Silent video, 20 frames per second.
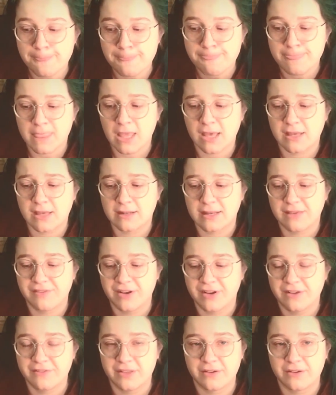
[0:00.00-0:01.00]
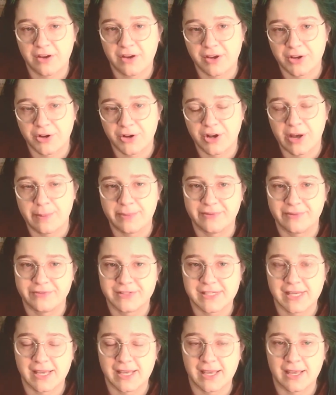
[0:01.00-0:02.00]
And even if they're not your cup of
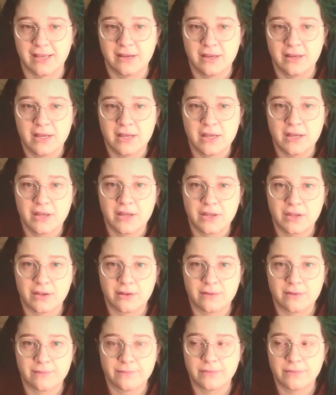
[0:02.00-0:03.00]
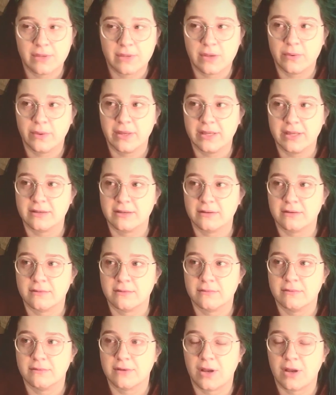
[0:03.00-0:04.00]
tea, you
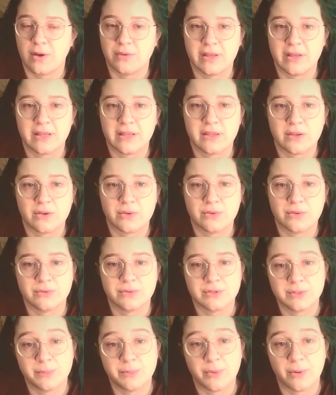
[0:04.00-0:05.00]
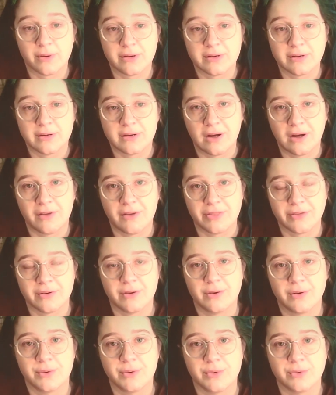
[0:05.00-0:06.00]
can know that you supported an author
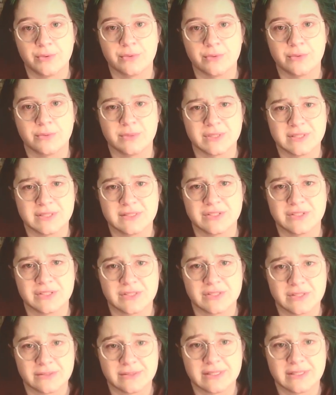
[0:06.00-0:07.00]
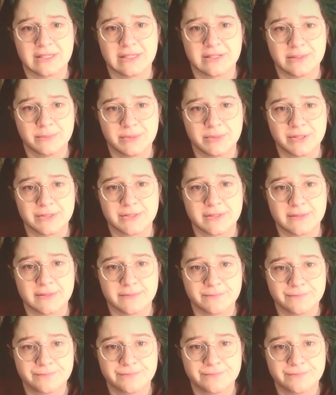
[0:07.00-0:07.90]
who was just a really good person.